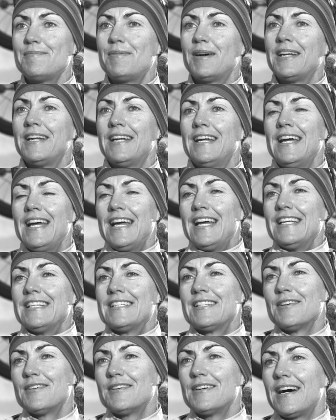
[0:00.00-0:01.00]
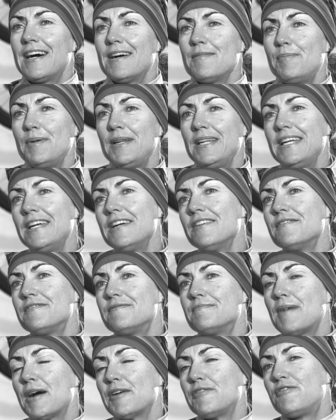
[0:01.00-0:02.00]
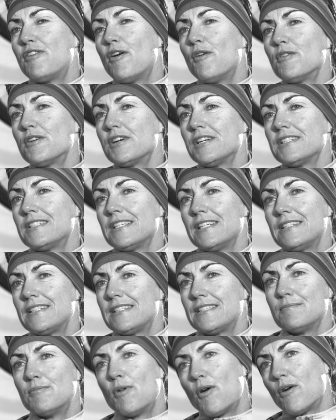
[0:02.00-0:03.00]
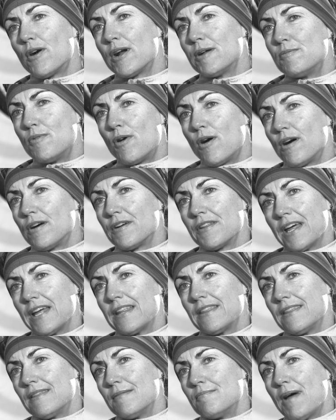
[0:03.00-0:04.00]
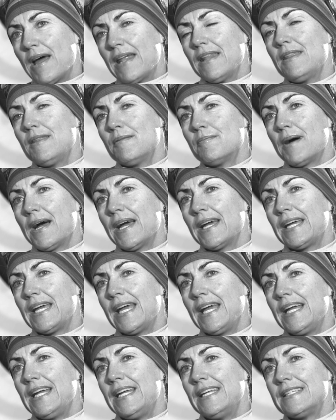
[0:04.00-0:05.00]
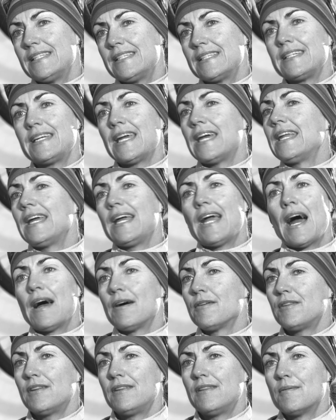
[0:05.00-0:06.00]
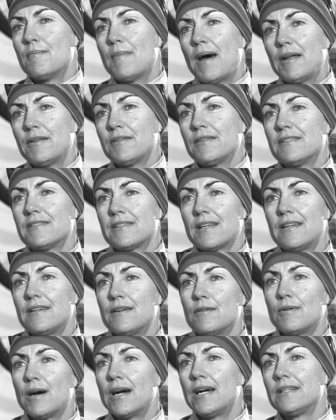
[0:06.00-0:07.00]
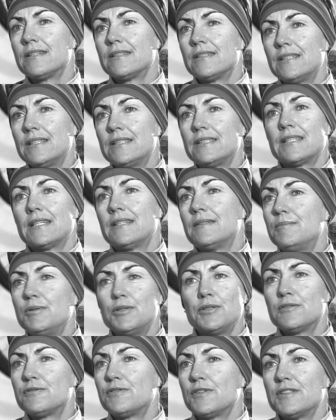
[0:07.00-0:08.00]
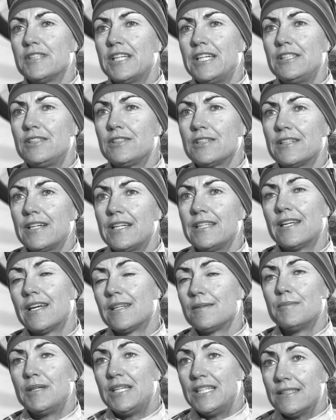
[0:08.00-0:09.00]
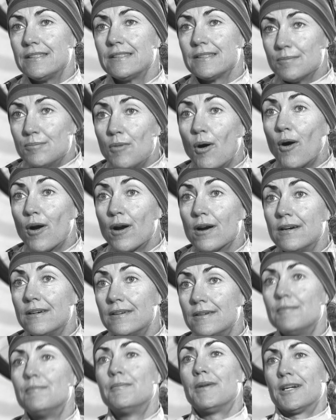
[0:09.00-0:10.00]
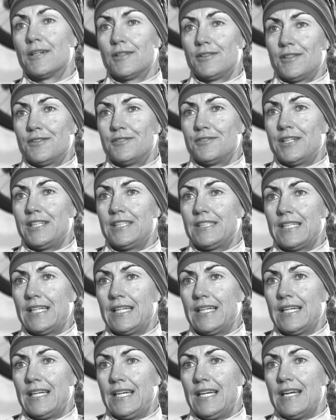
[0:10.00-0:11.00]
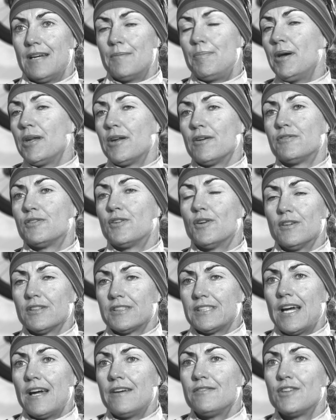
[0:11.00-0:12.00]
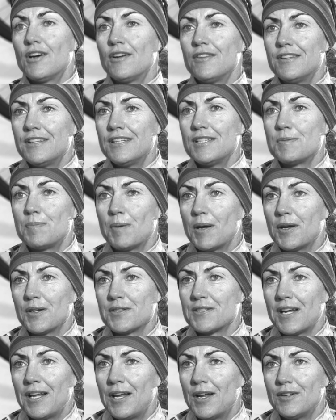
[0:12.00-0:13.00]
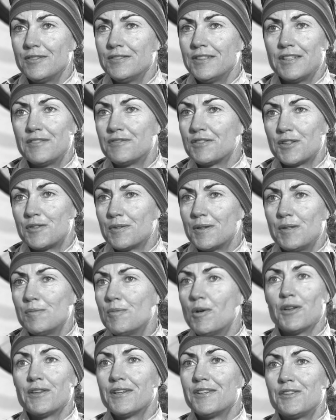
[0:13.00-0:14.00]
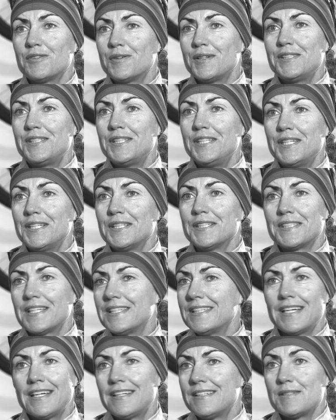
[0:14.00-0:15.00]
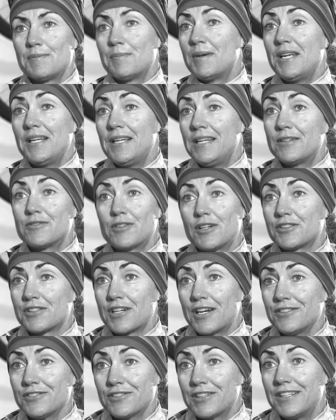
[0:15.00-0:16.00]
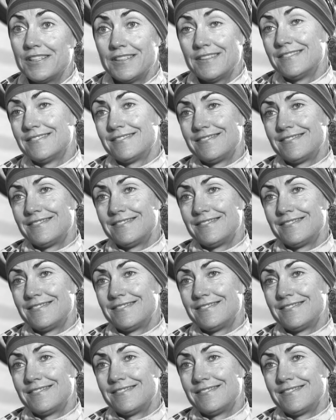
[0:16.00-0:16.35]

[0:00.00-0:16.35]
But so I believe my focus is more and more that mountain biking is getting out in the mountains and the wilderness and beautiful nature, and that means more marathon racing. But of course I have done this because I loved it for more than 20 years, and that is mainly cross country.